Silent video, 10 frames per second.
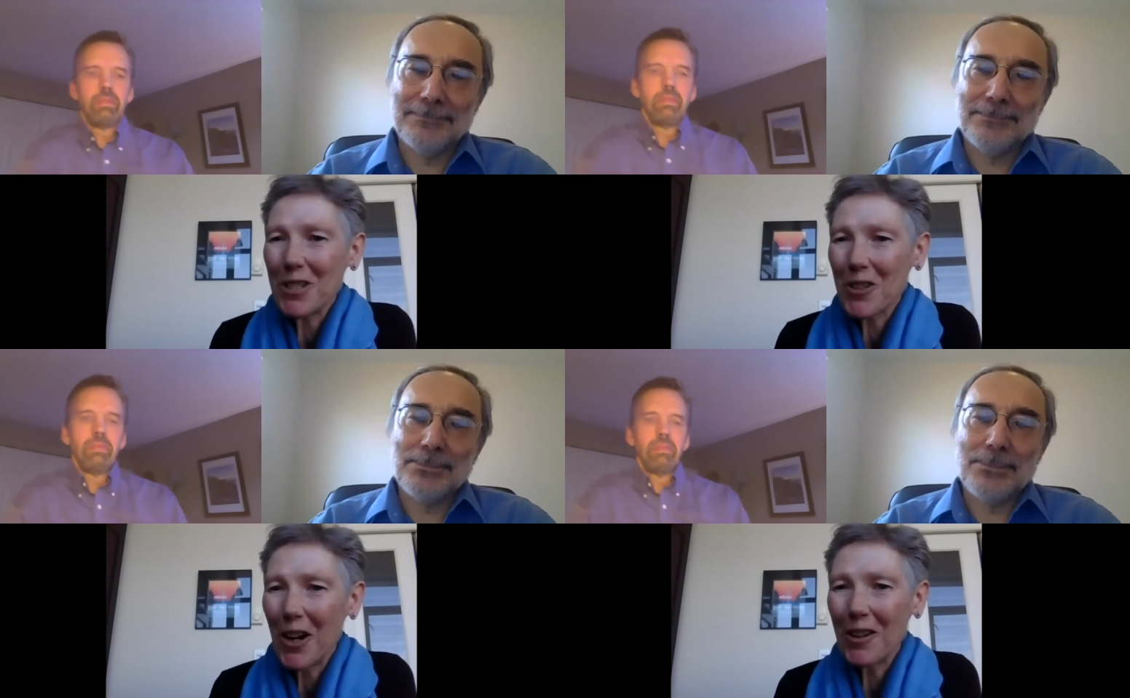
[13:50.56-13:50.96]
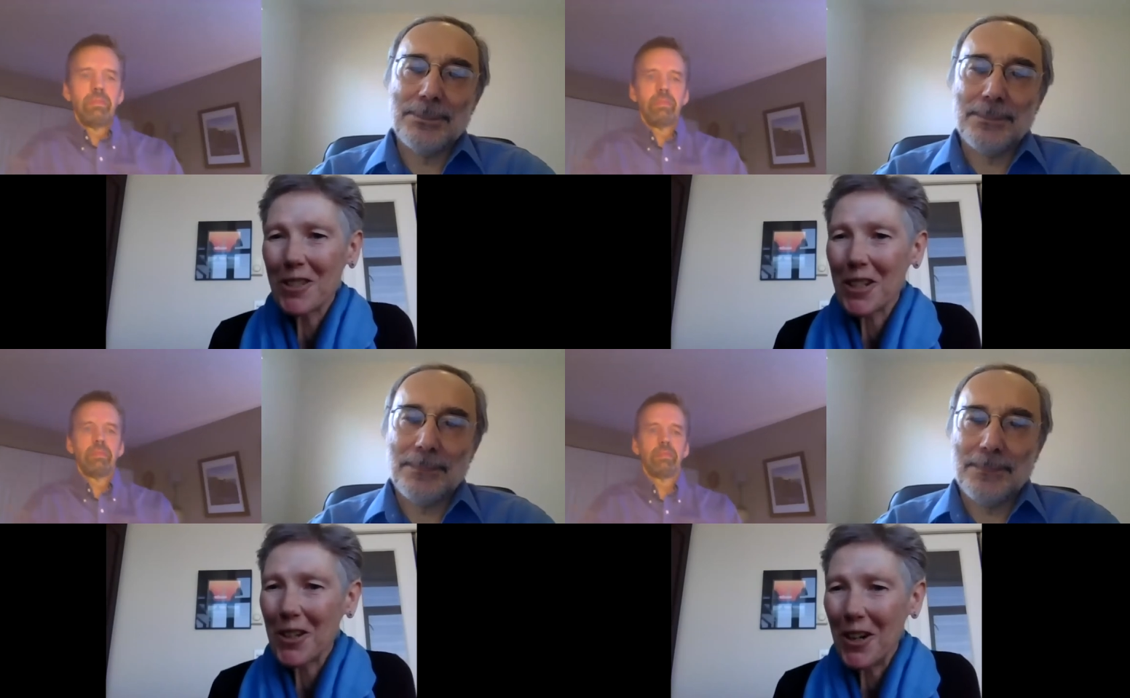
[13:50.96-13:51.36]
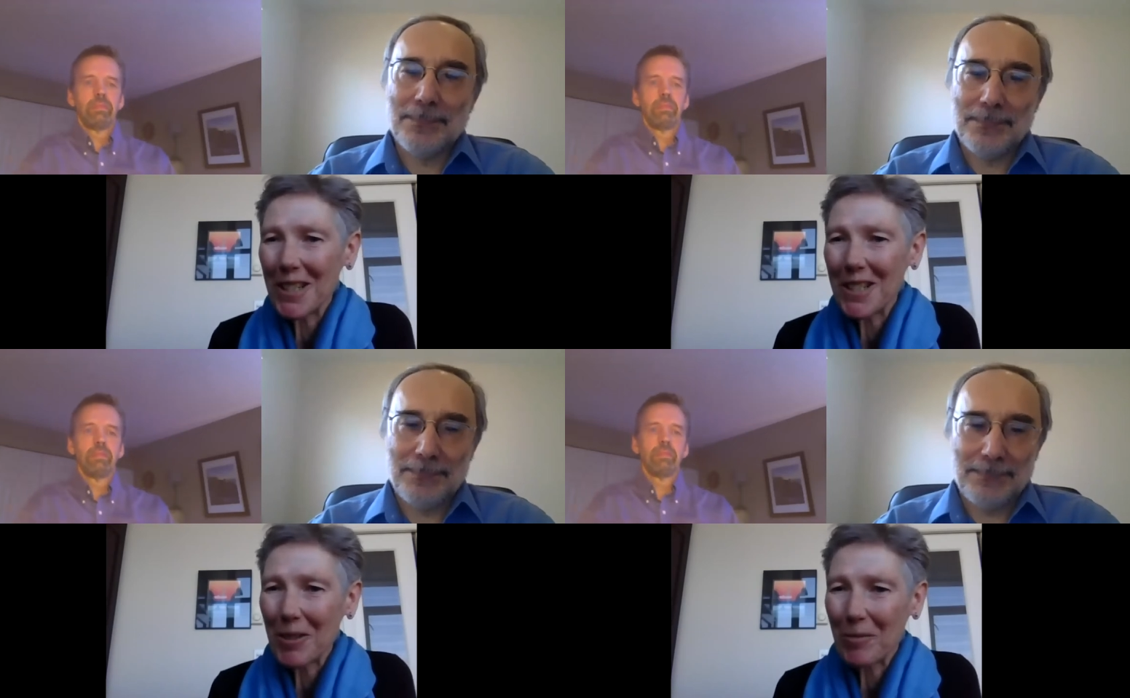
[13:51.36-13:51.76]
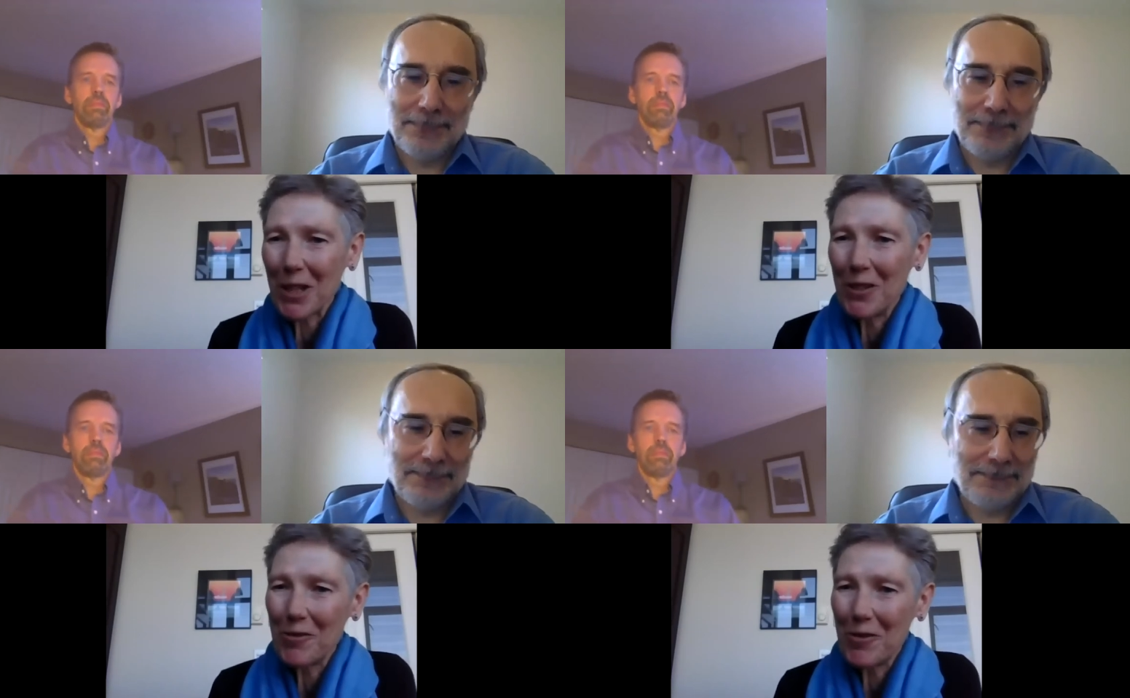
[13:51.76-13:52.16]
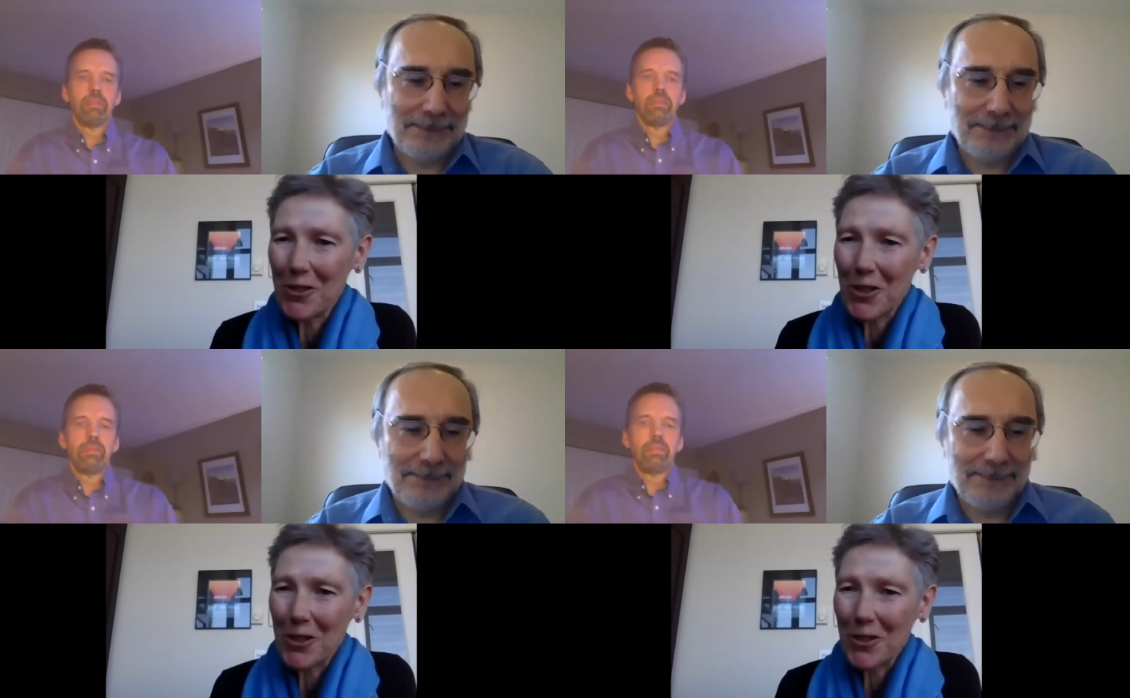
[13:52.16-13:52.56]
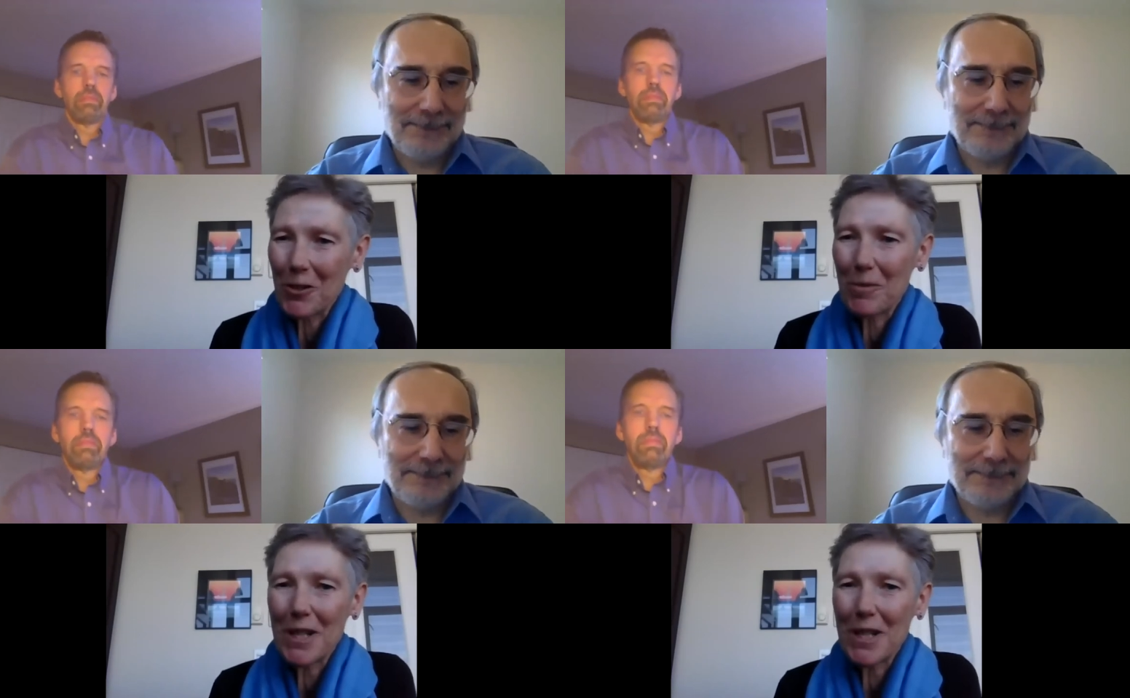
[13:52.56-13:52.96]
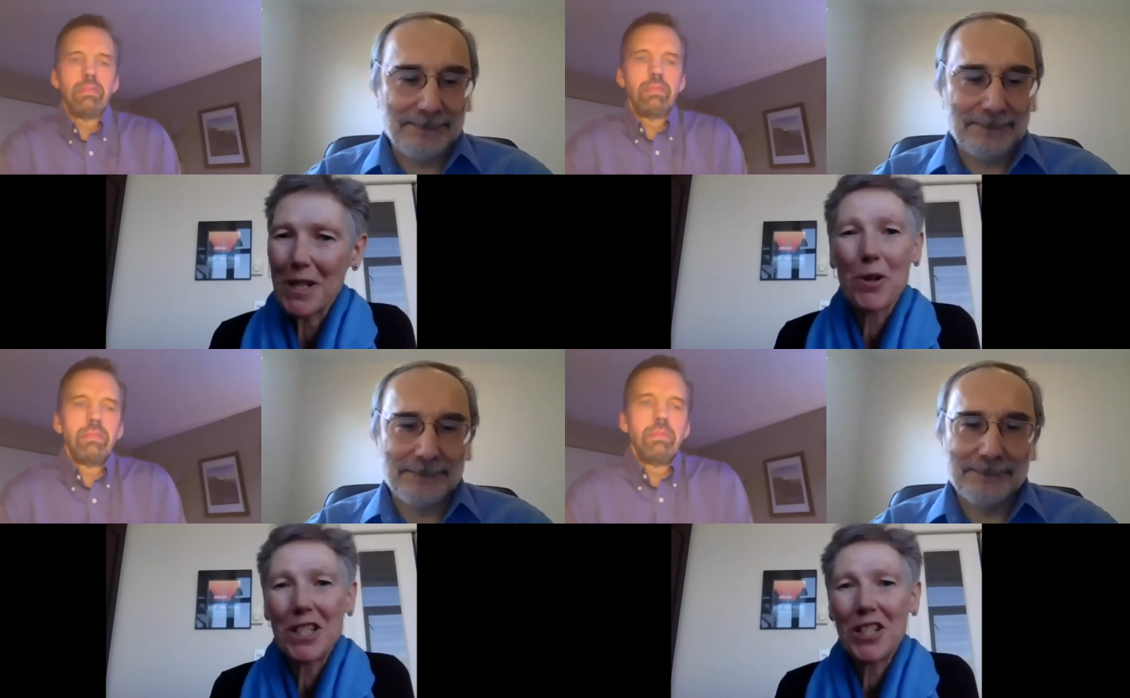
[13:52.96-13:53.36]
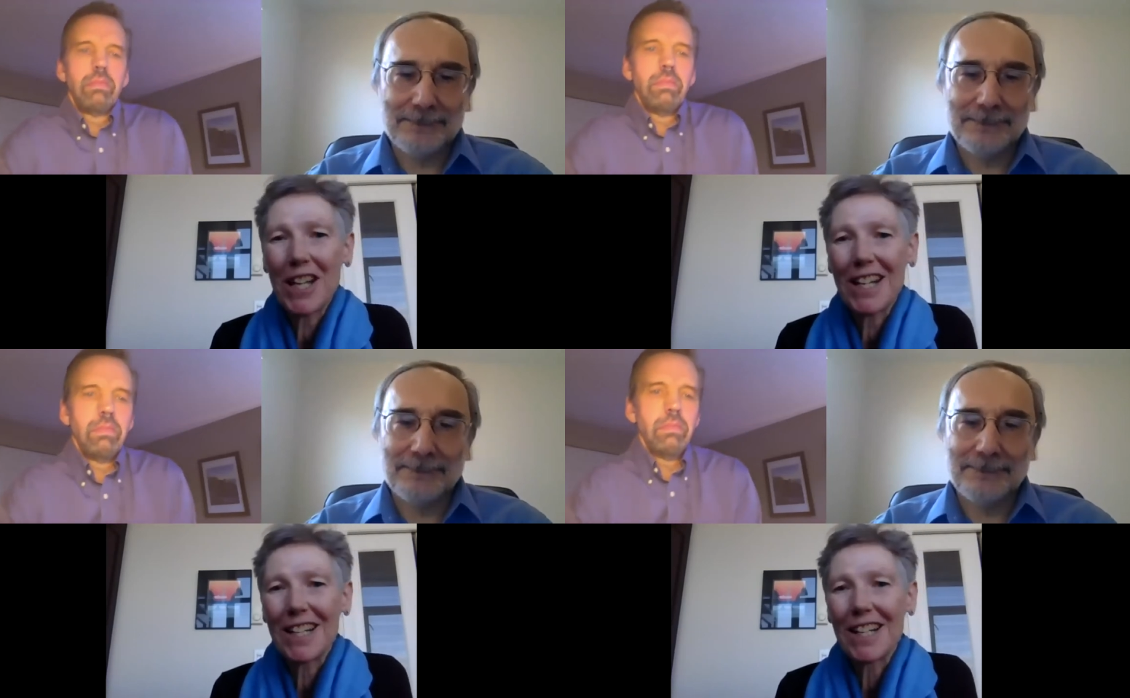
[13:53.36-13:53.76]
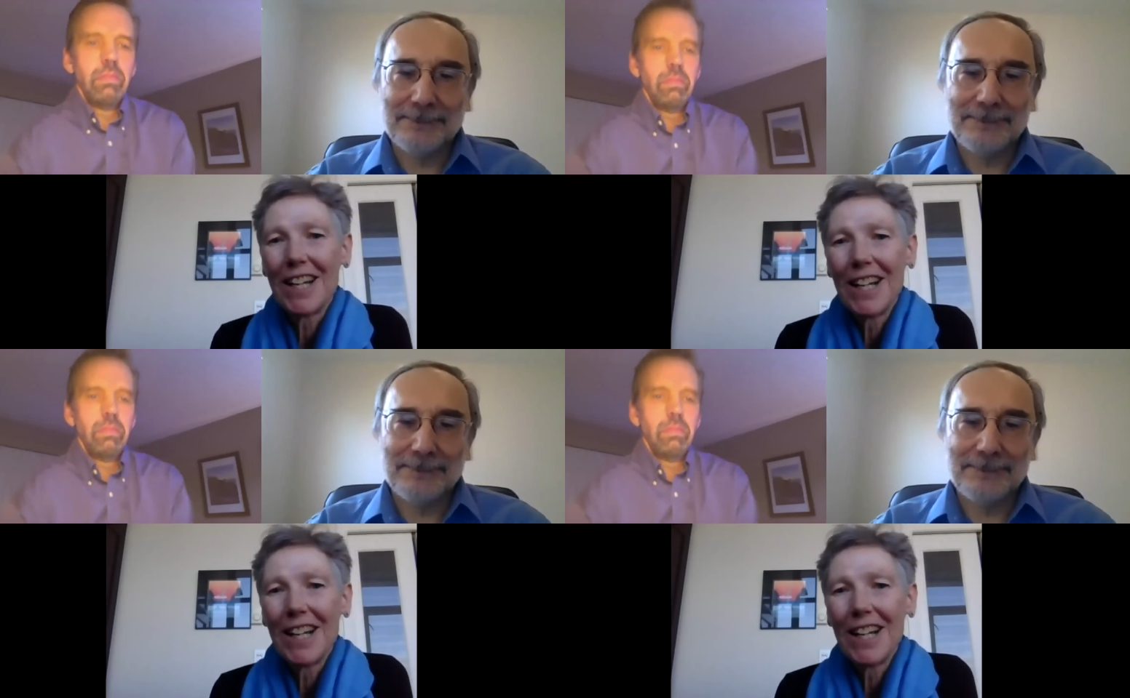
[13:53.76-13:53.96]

Speaker 1: which often cause some confusion, so much appreciated.